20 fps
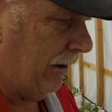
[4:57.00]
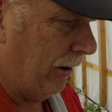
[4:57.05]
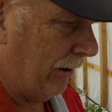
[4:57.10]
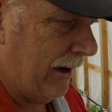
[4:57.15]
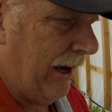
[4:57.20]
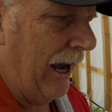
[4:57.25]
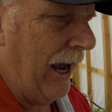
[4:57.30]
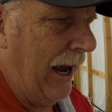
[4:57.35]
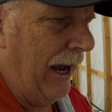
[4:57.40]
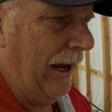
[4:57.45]

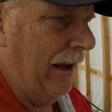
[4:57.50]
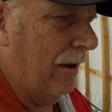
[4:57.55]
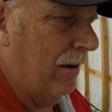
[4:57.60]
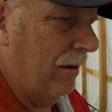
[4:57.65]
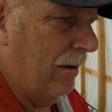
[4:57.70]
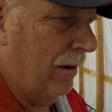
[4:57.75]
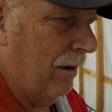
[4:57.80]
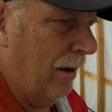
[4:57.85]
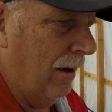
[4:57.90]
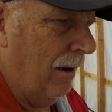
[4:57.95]
okay,
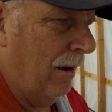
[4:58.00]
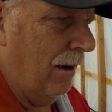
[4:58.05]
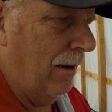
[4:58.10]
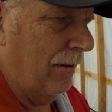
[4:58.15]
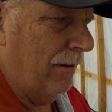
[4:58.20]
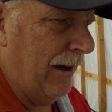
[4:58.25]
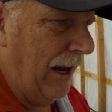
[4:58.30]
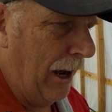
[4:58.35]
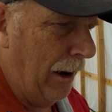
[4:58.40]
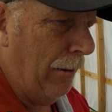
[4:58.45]

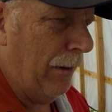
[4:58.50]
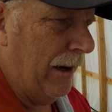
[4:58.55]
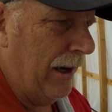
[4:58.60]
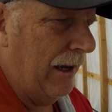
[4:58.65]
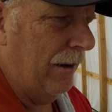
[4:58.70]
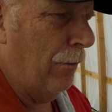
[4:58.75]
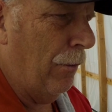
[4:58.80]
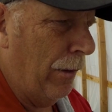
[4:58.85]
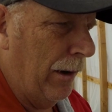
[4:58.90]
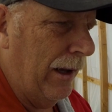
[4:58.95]
now we
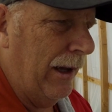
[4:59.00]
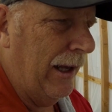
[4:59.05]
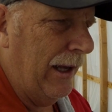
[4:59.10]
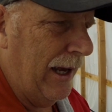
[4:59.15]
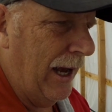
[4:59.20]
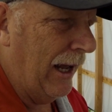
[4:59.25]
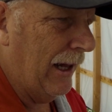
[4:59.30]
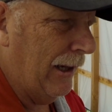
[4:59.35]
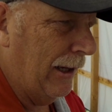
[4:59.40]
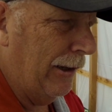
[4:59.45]
can really
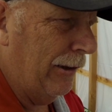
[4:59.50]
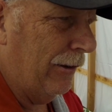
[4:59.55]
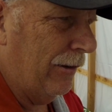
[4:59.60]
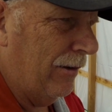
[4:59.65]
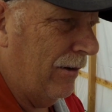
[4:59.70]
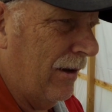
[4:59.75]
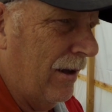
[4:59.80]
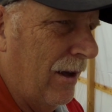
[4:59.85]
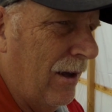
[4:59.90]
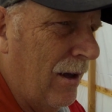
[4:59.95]
cut
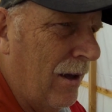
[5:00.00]
loose.